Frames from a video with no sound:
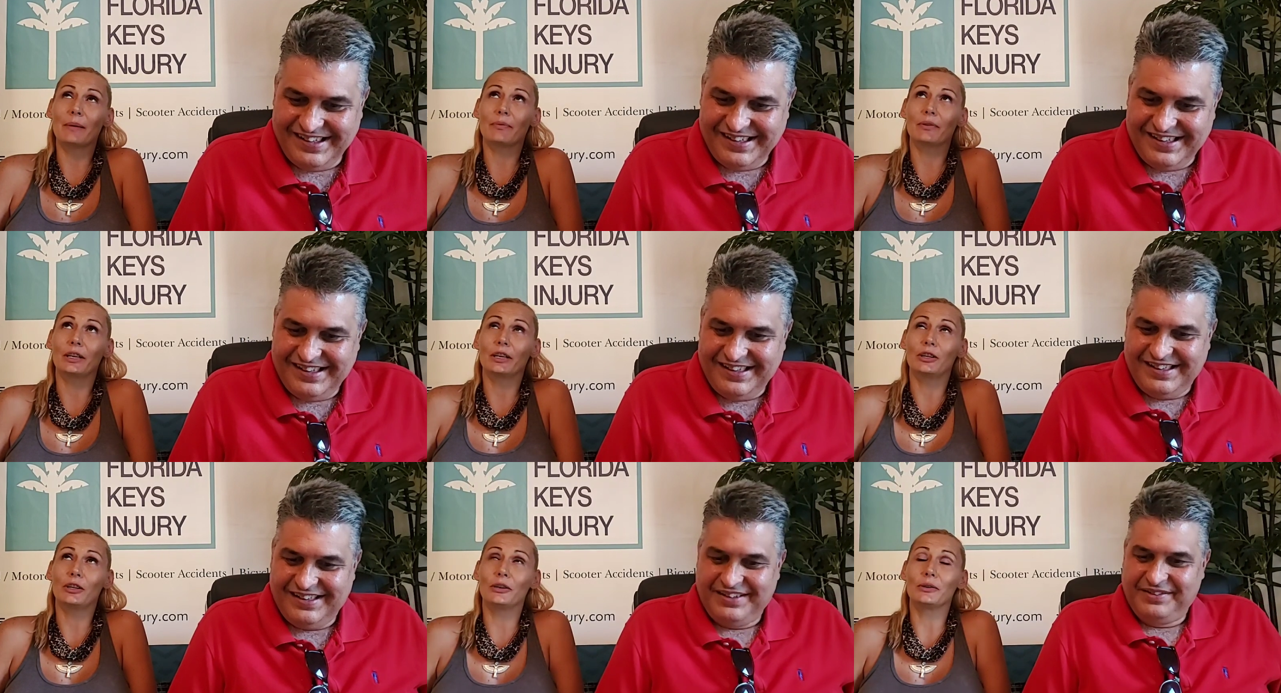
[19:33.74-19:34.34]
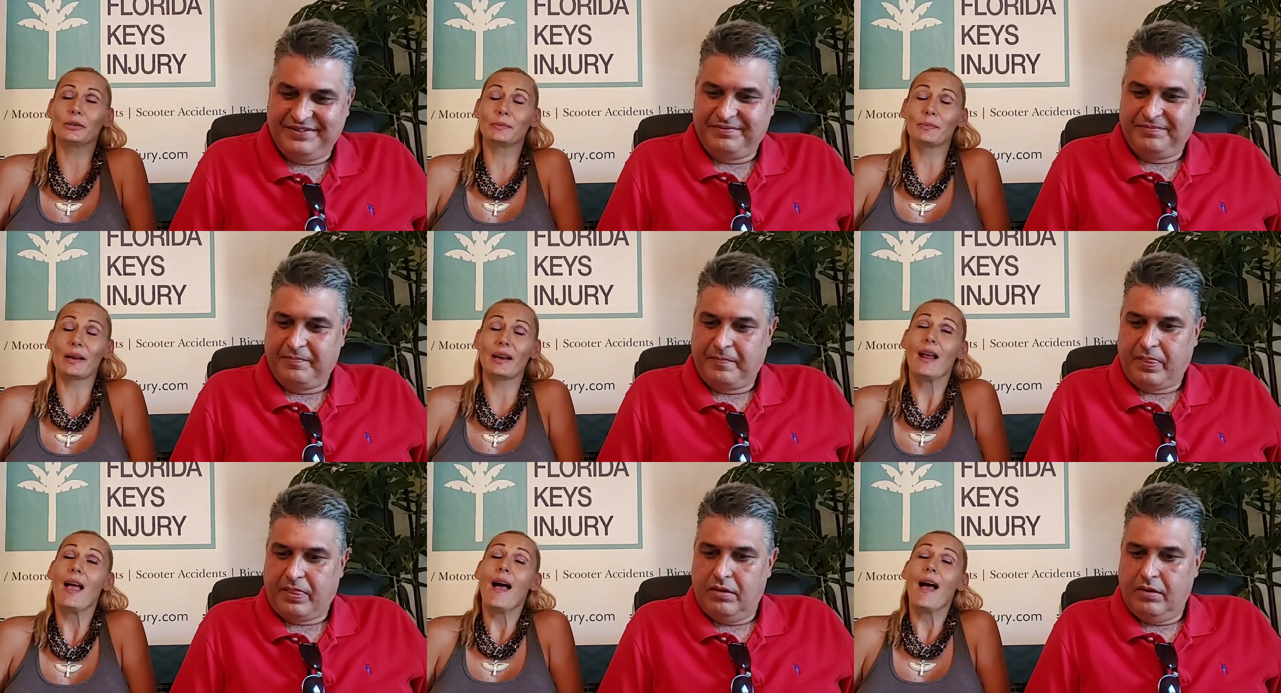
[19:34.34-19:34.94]
Speaker 1: till they close.
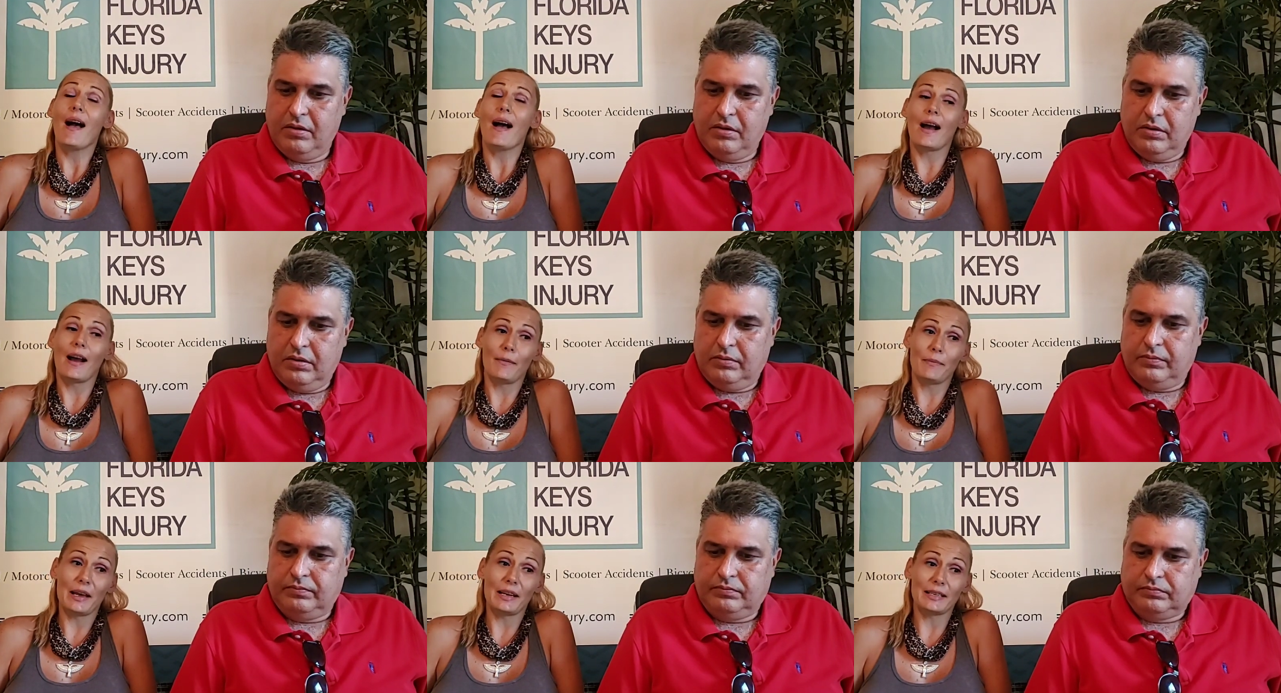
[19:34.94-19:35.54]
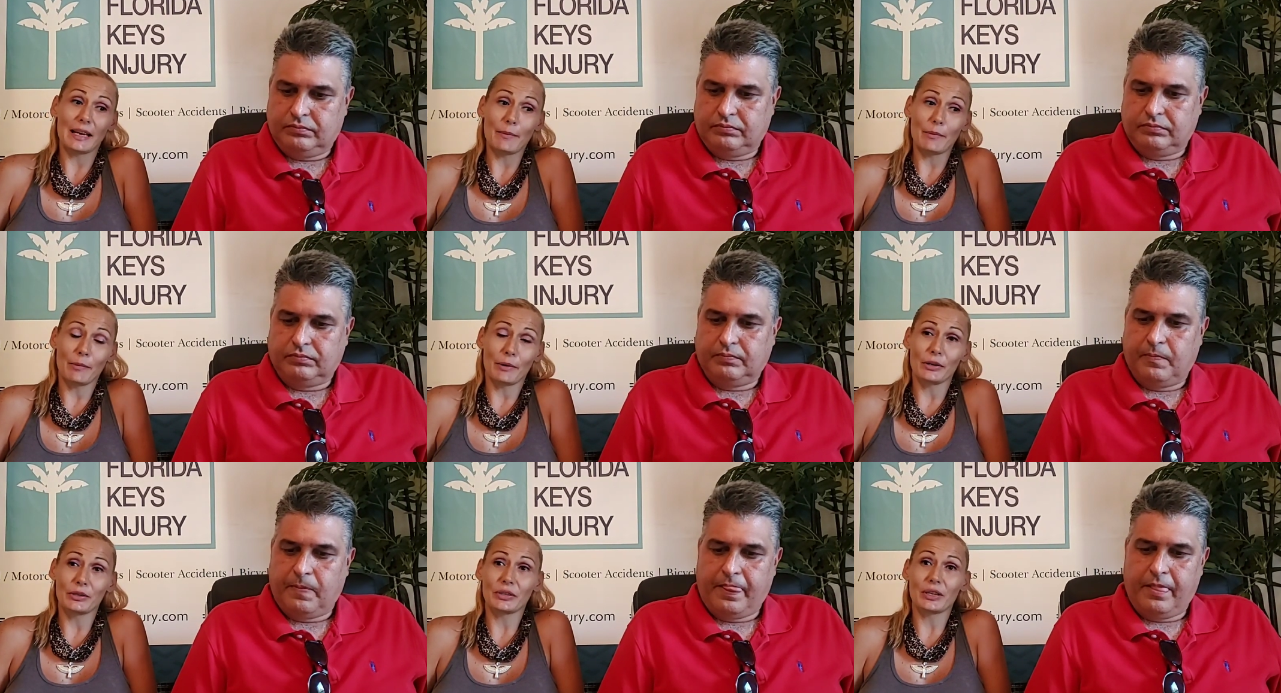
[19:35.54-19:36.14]
But I'm that type of
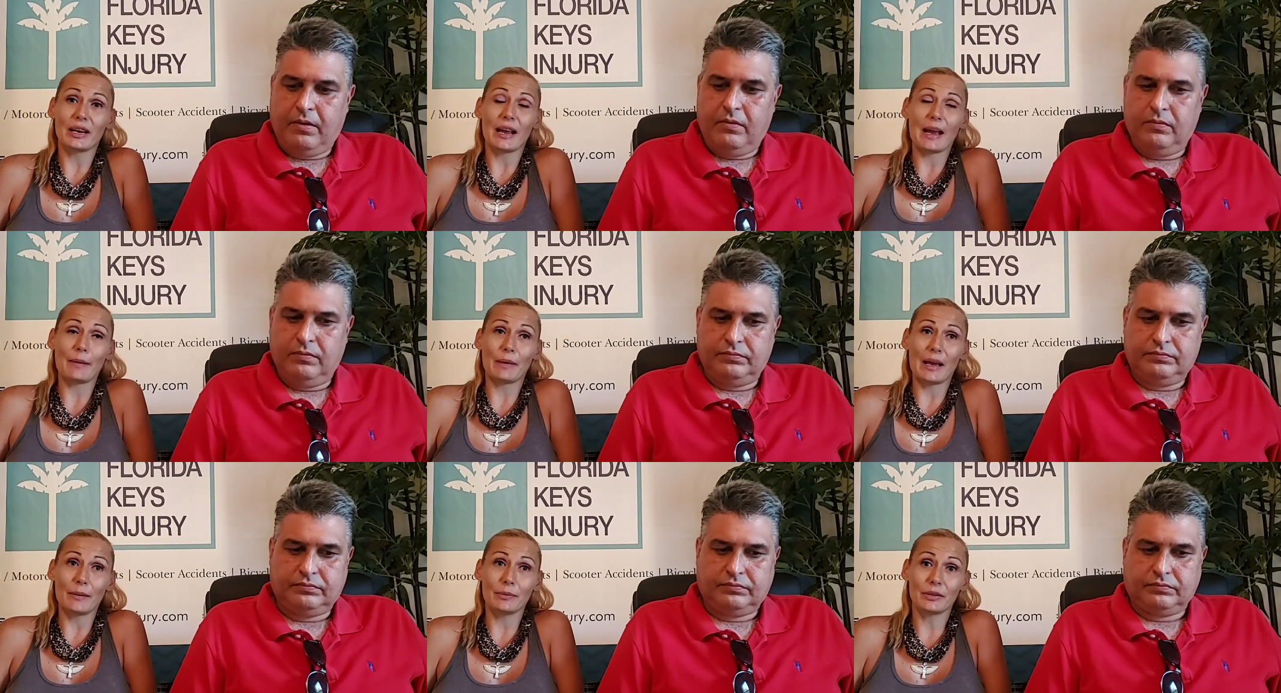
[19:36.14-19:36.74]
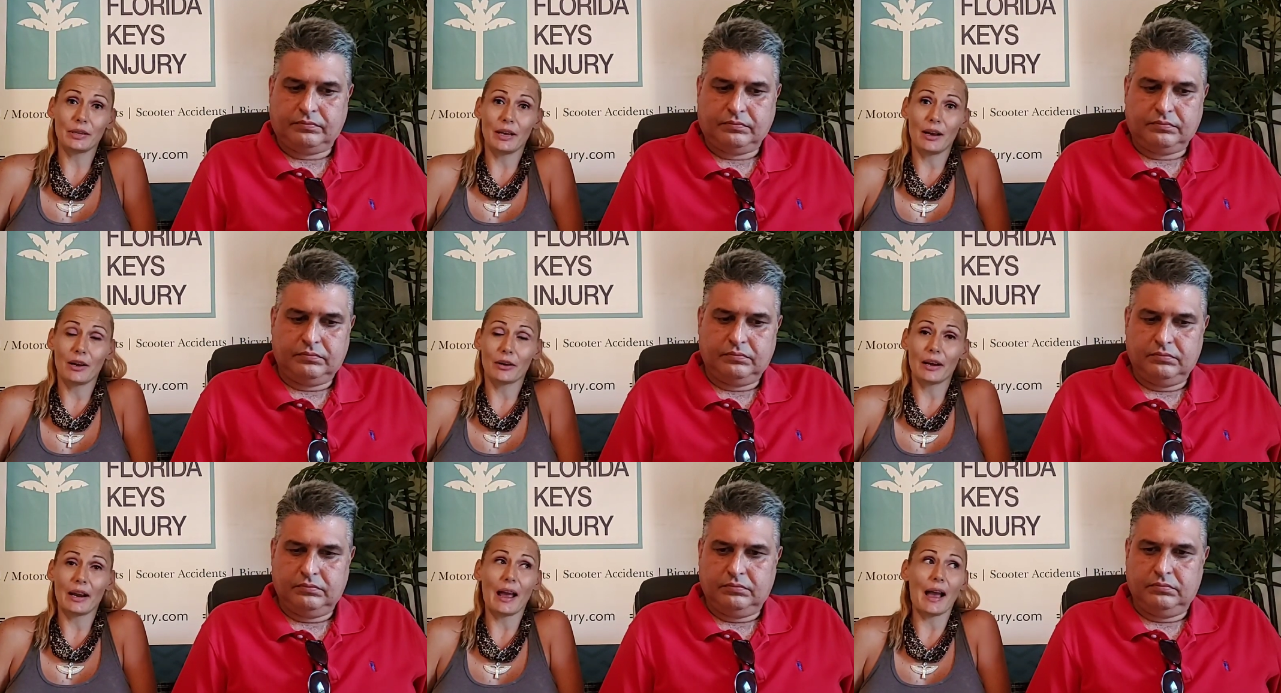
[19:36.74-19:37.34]
person. I'm absolutely
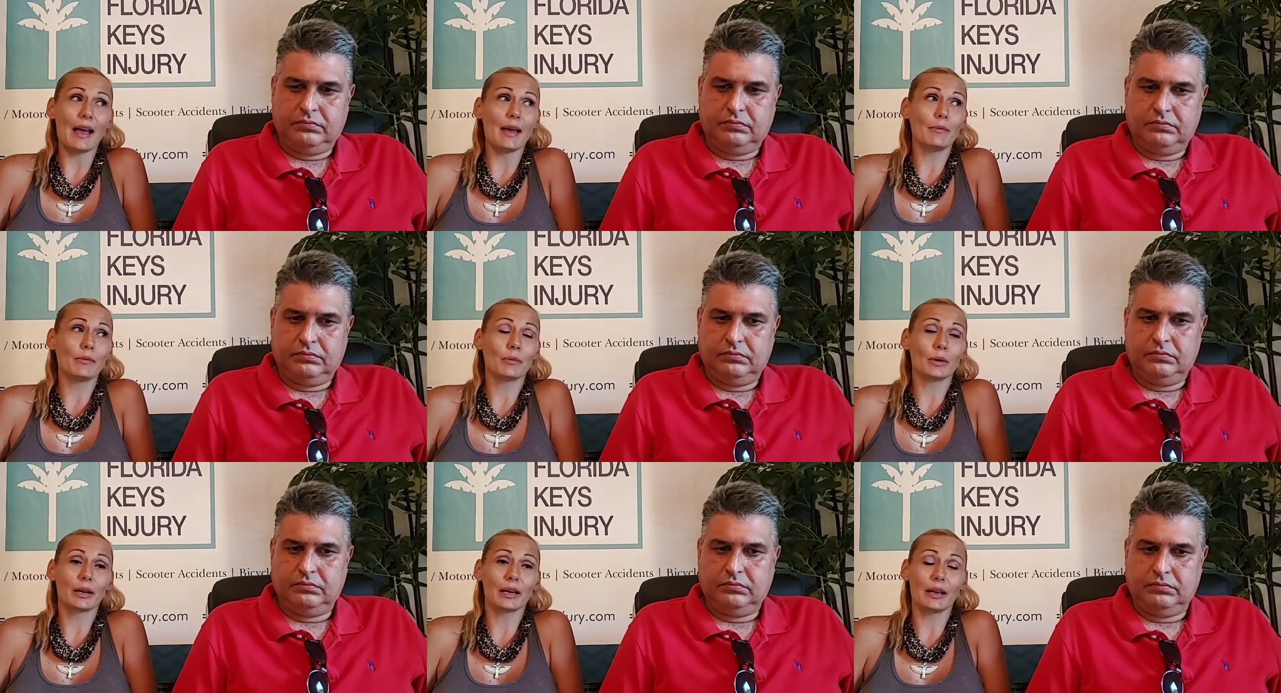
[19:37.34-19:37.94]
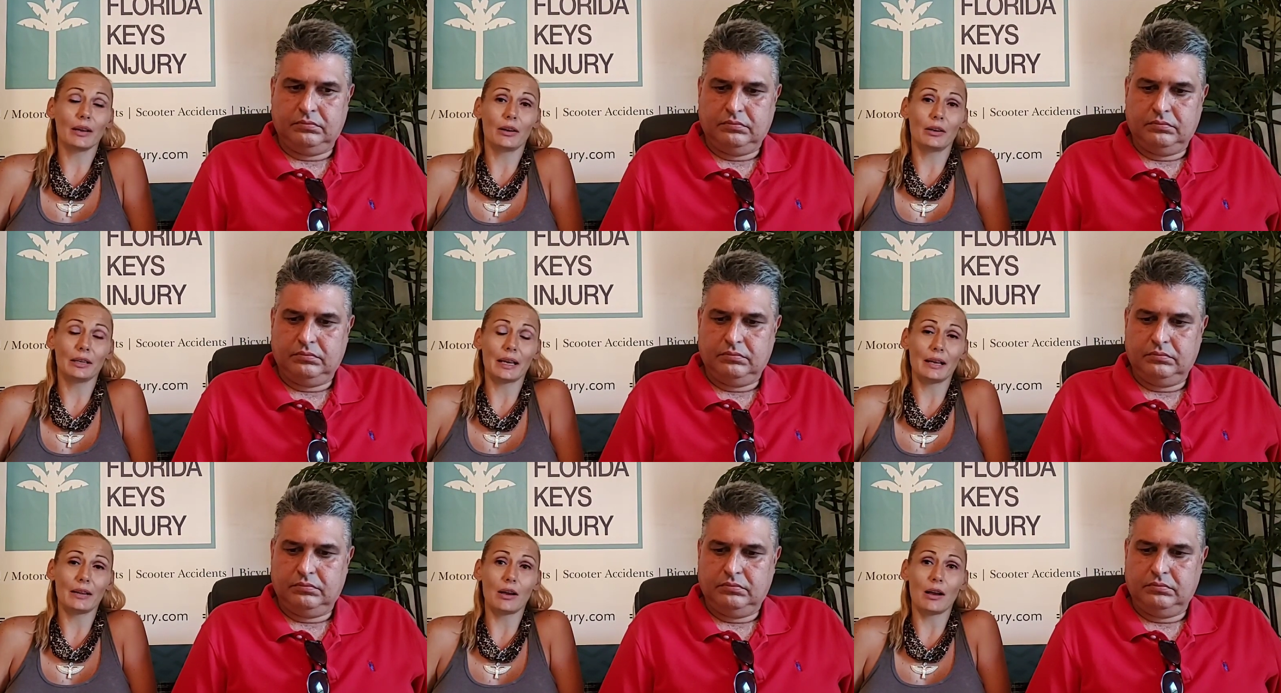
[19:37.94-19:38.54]
hungry. I have been working all
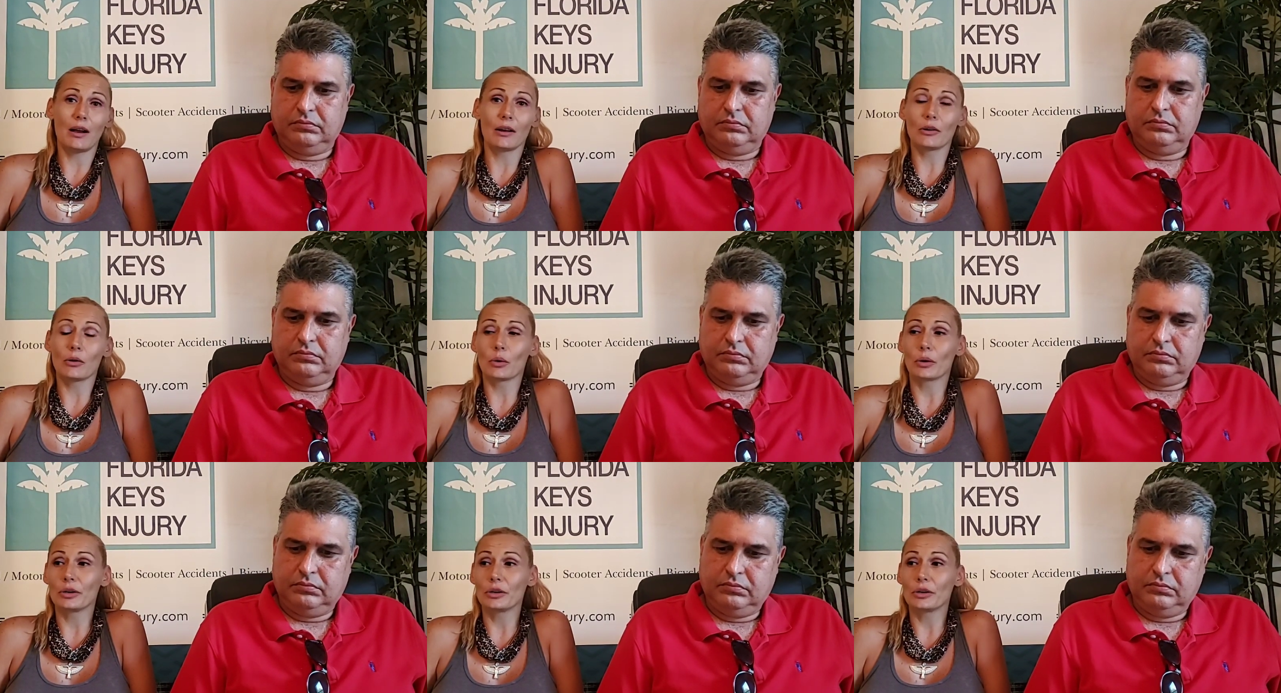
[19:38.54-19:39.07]
night long or